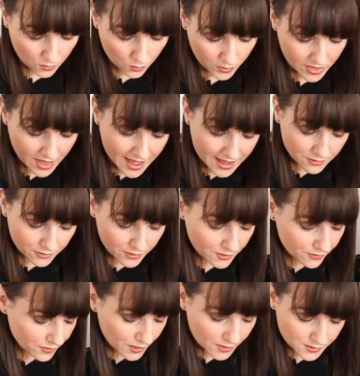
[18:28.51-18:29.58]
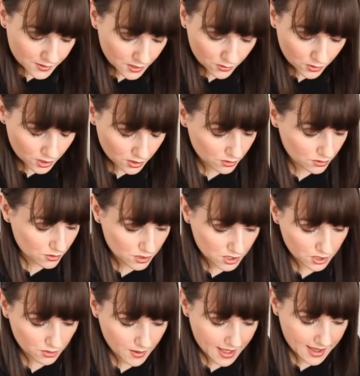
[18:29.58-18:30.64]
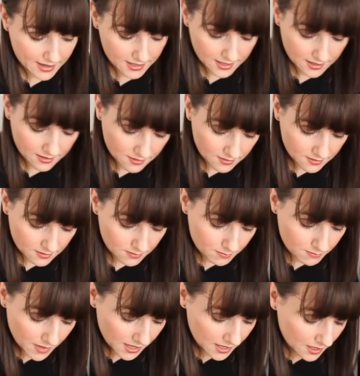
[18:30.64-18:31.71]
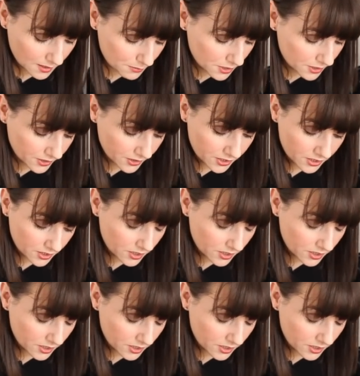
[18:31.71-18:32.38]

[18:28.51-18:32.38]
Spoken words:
with a handful of those you can do any makeup look.